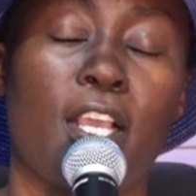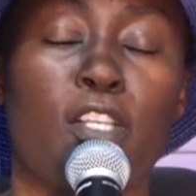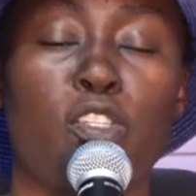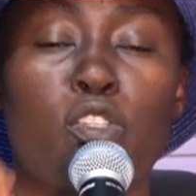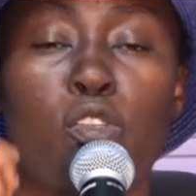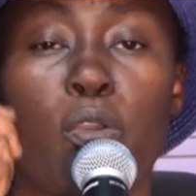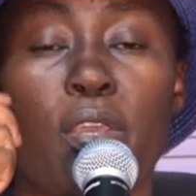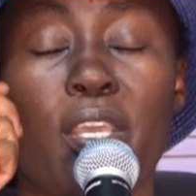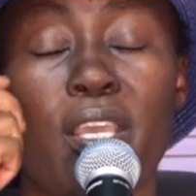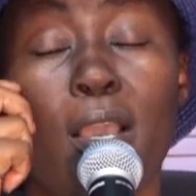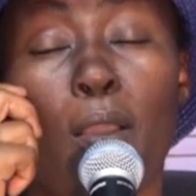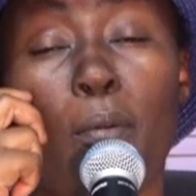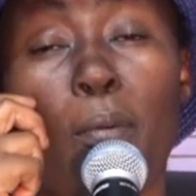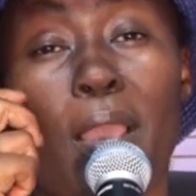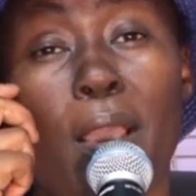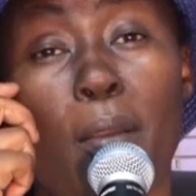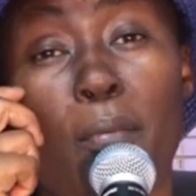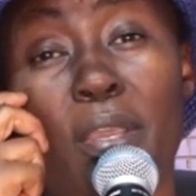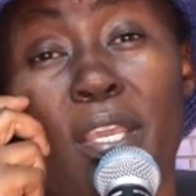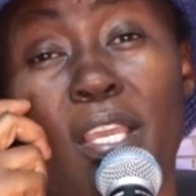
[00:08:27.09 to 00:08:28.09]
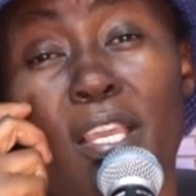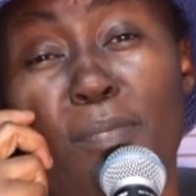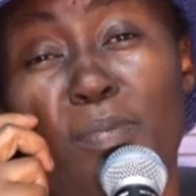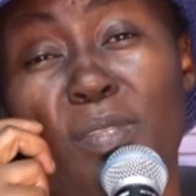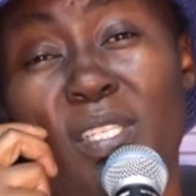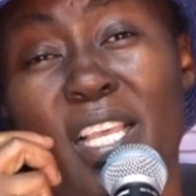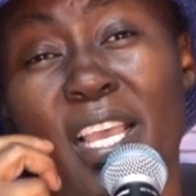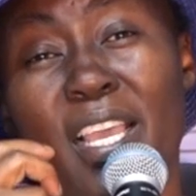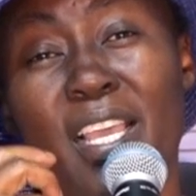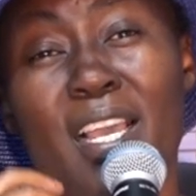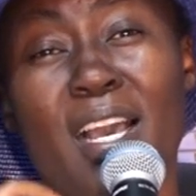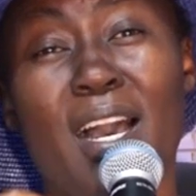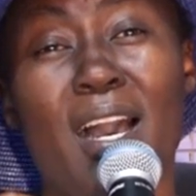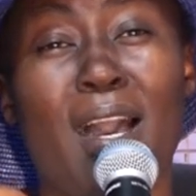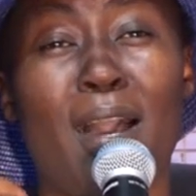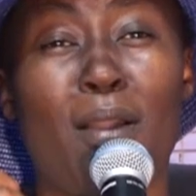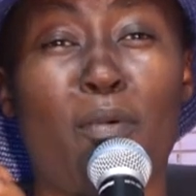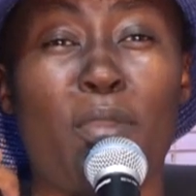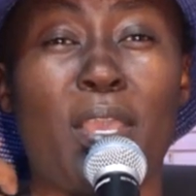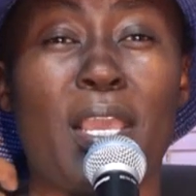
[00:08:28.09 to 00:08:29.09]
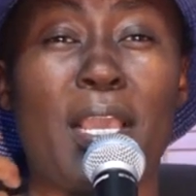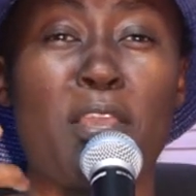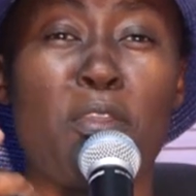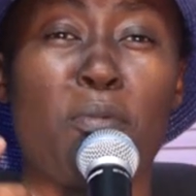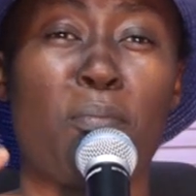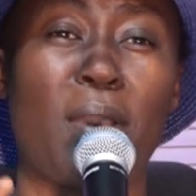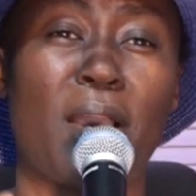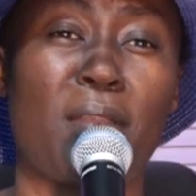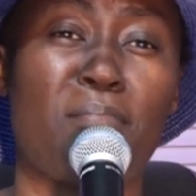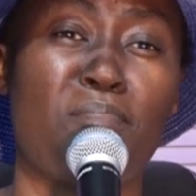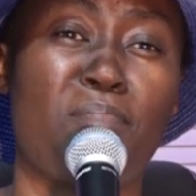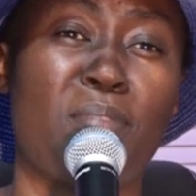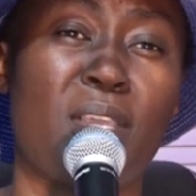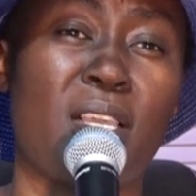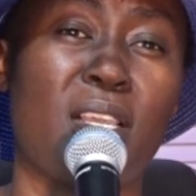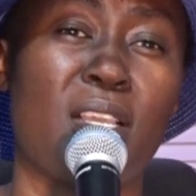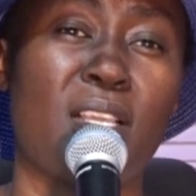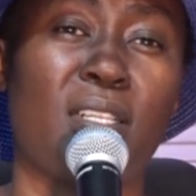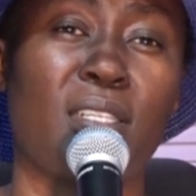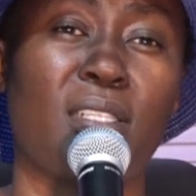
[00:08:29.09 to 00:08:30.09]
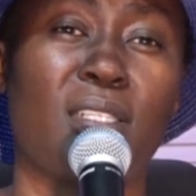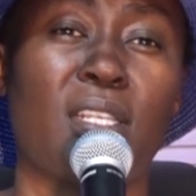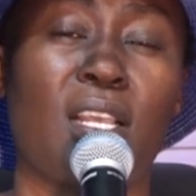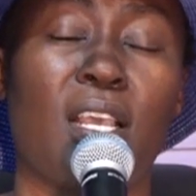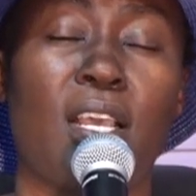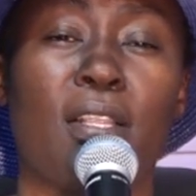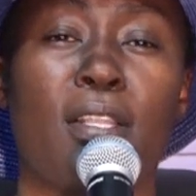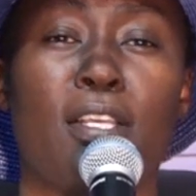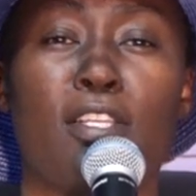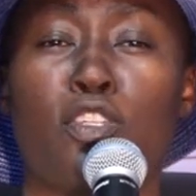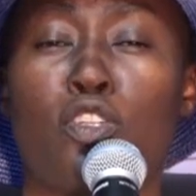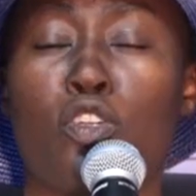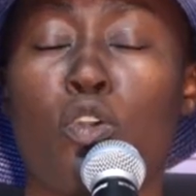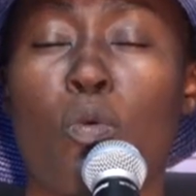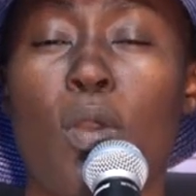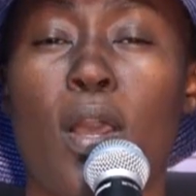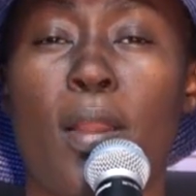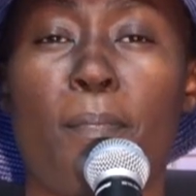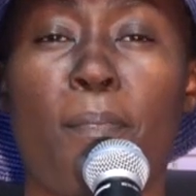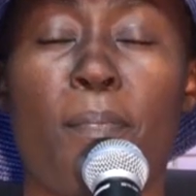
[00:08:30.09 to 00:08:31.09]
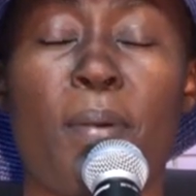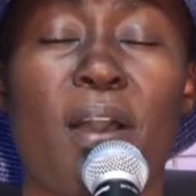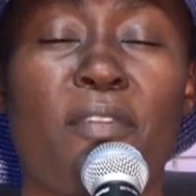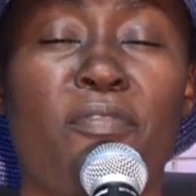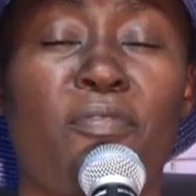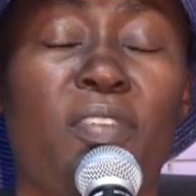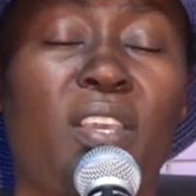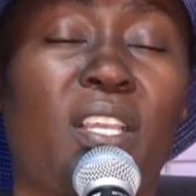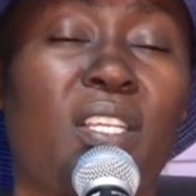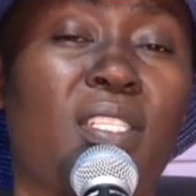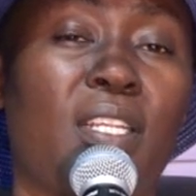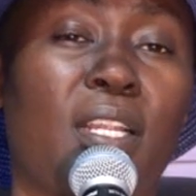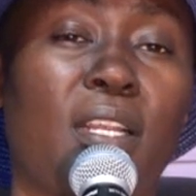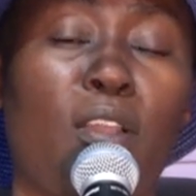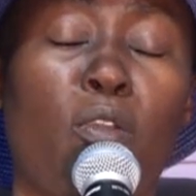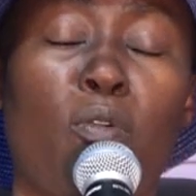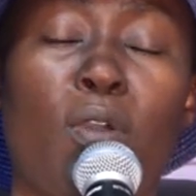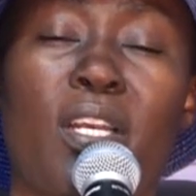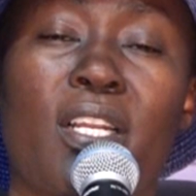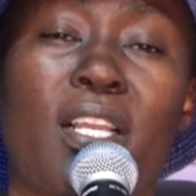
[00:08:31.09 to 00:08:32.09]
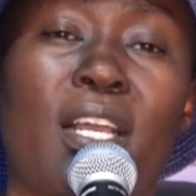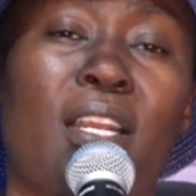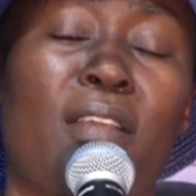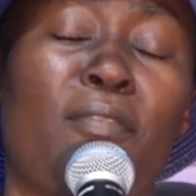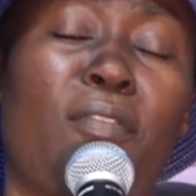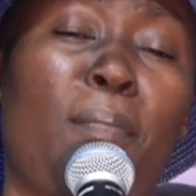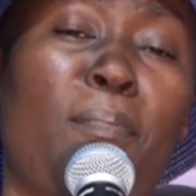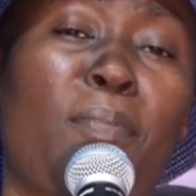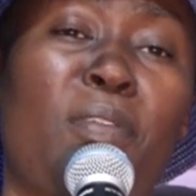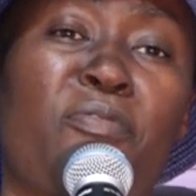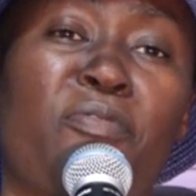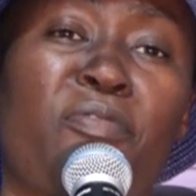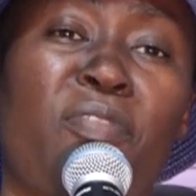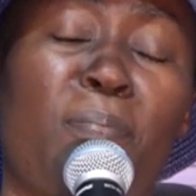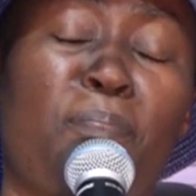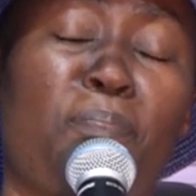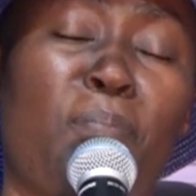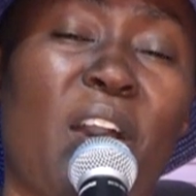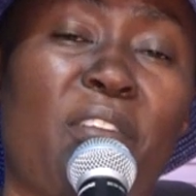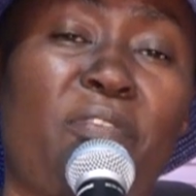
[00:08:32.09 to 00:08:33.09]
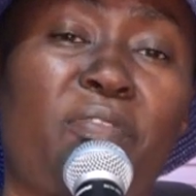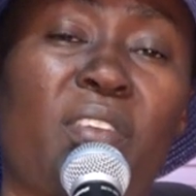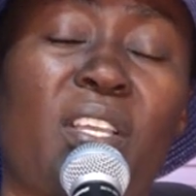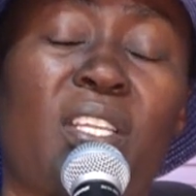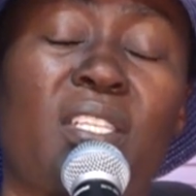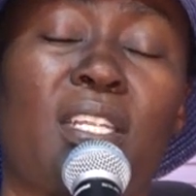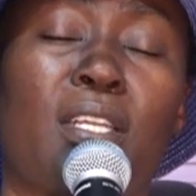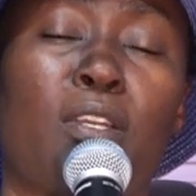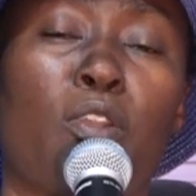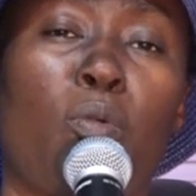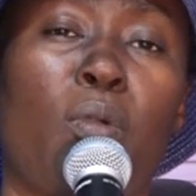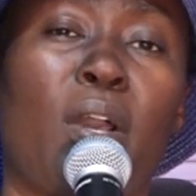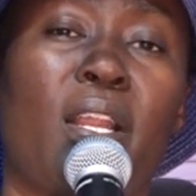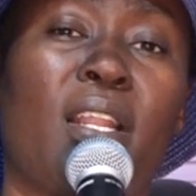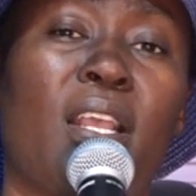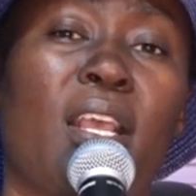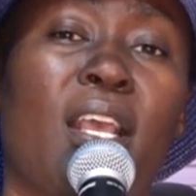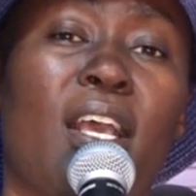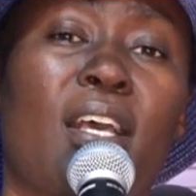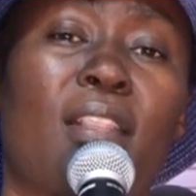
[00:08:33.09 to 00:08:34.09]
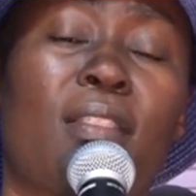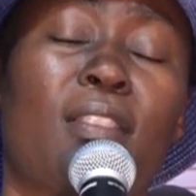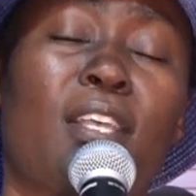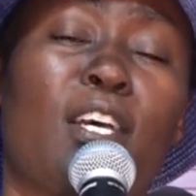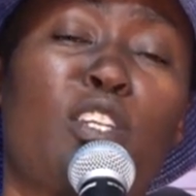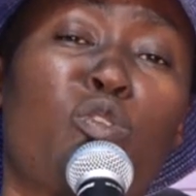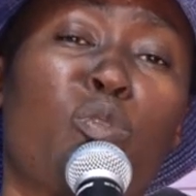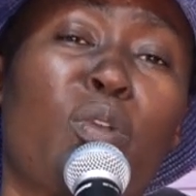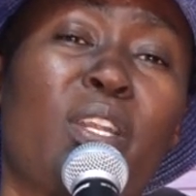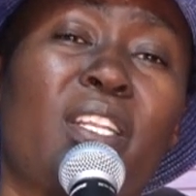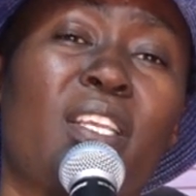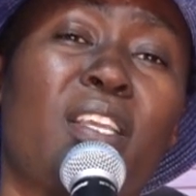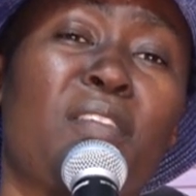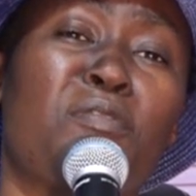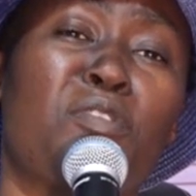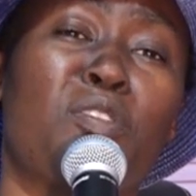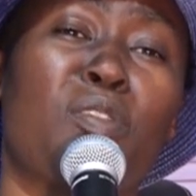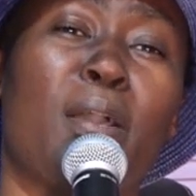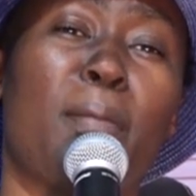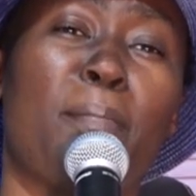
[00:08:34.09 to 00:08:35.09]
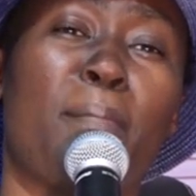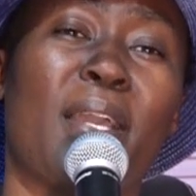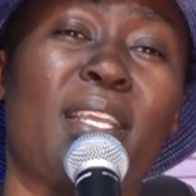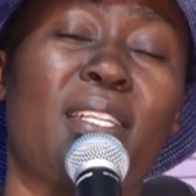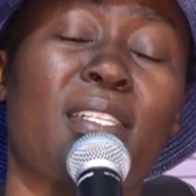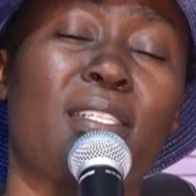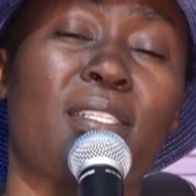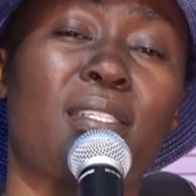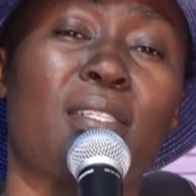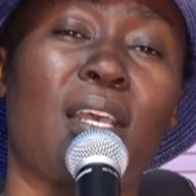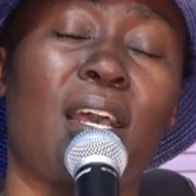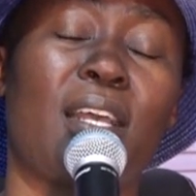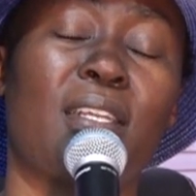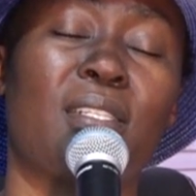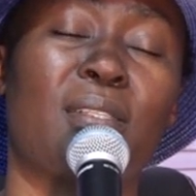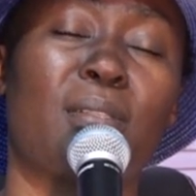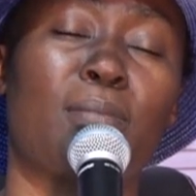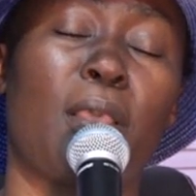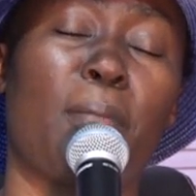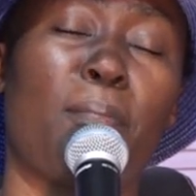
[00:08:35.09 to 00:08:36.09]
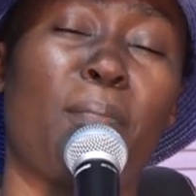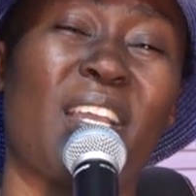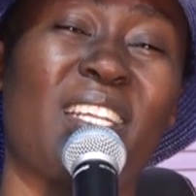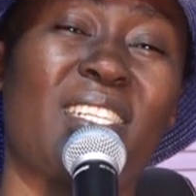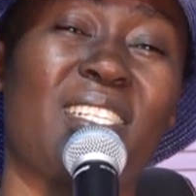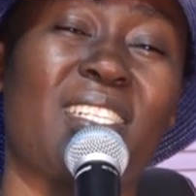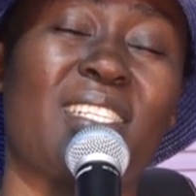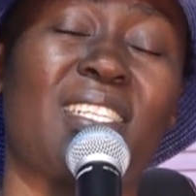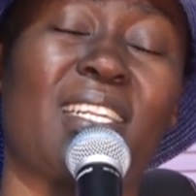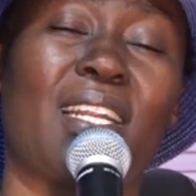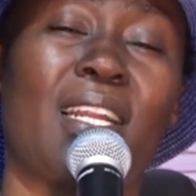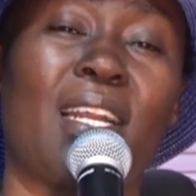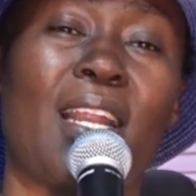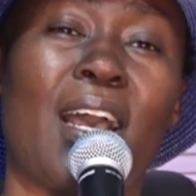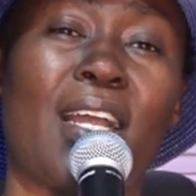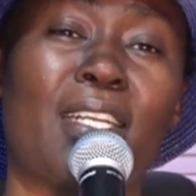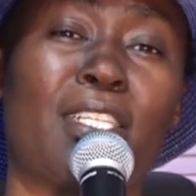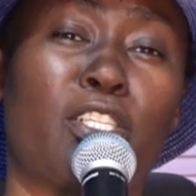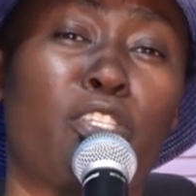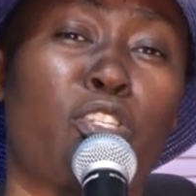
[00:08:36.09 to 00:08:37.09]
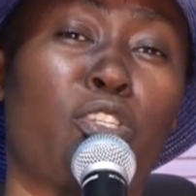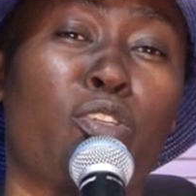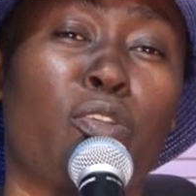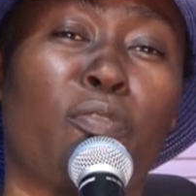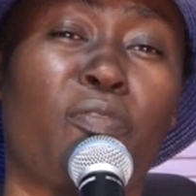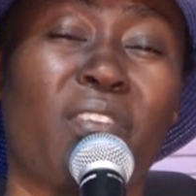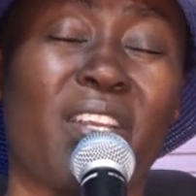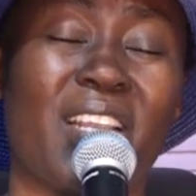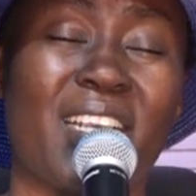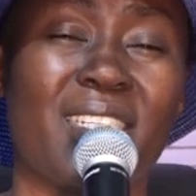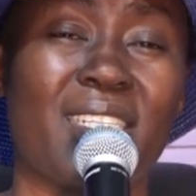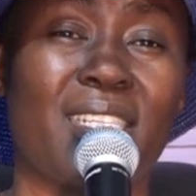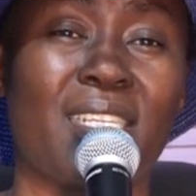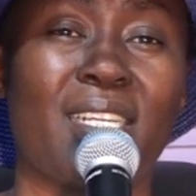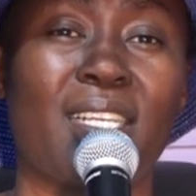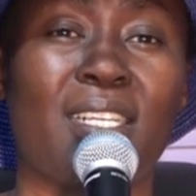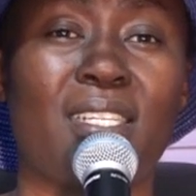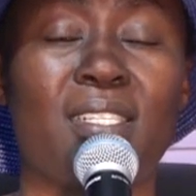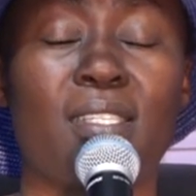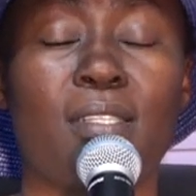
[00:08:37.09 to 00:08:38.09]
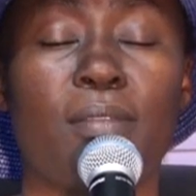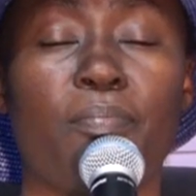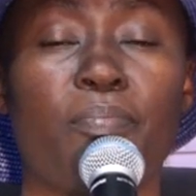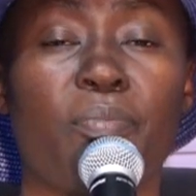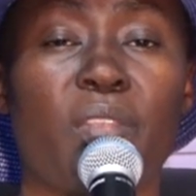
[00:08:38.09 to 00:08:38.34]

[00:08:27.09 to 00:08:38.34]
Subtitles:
So here where we keep saying, we are human beings, there's no one perfect and no one can ever be perfect, and no one, that one gives you a mindset and an attitude of laziness,